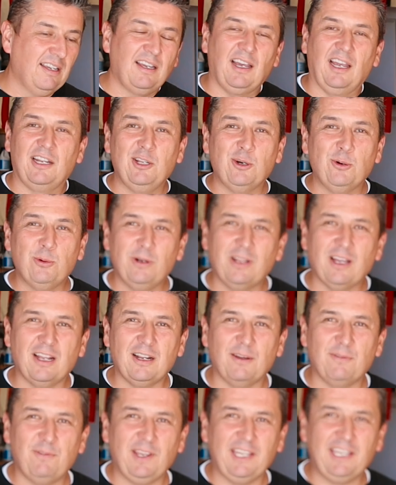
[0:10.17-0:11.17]
I know we're not
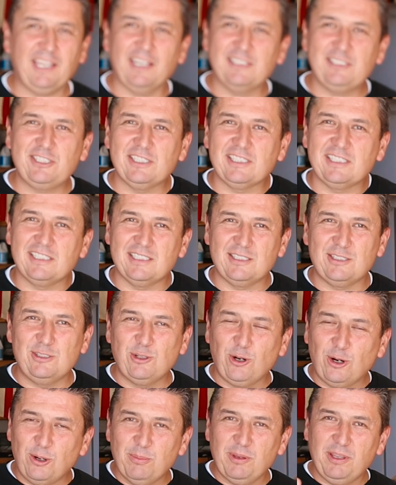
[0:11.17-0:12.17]
on vacation because
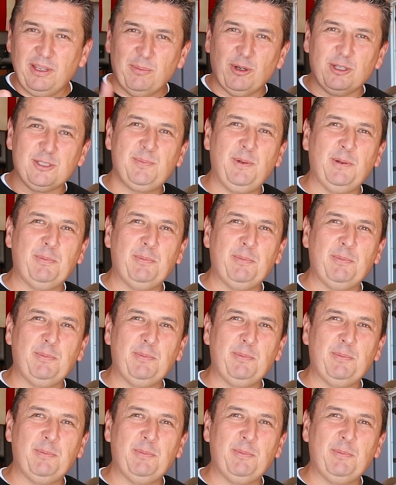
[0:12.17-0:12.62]
normally most